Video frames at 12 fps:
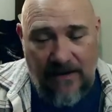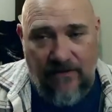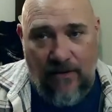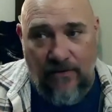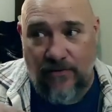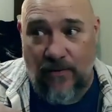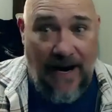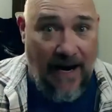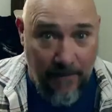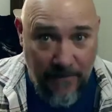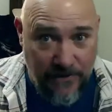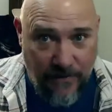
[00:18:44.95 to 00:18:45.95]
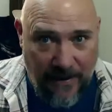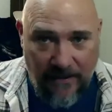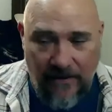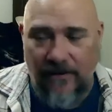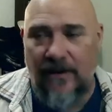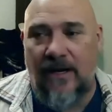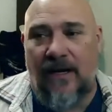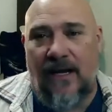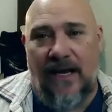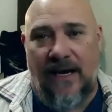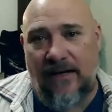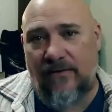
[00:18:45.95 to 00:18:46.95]
So I'm the trainer,
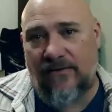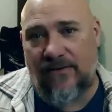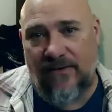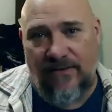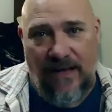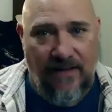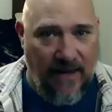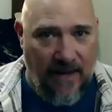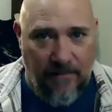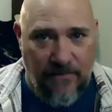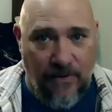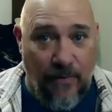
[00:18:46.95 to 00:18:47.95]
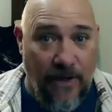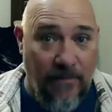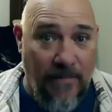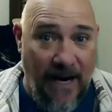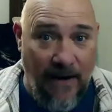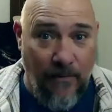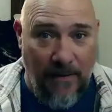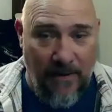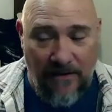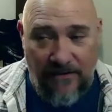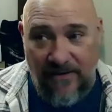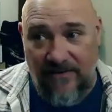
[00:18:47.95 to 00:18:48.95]
and I used to send them to one of my I
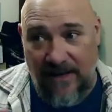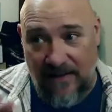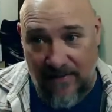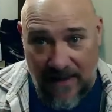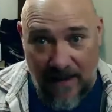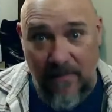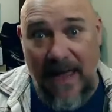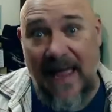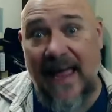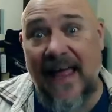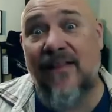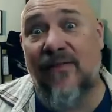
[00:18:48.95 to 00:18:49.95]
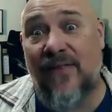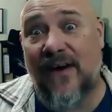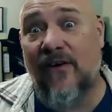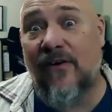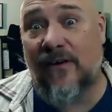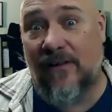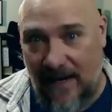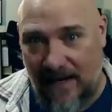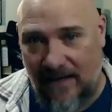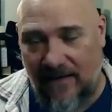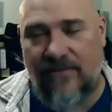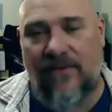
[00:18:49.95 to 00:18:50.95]
used to send them and their
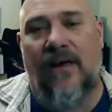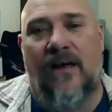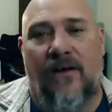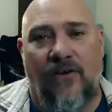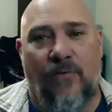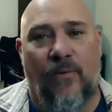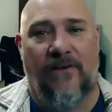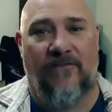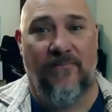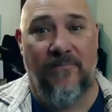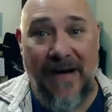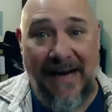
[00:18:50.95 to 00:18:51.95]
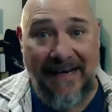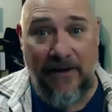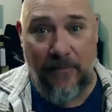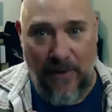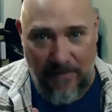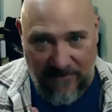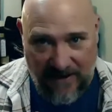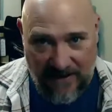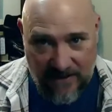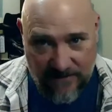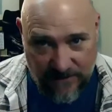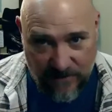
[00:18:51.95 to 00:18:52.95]
clients to one of my
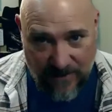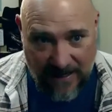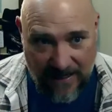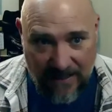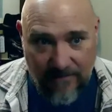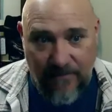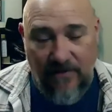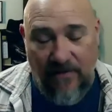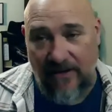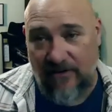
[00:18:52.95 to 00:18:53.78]
websites for training, right?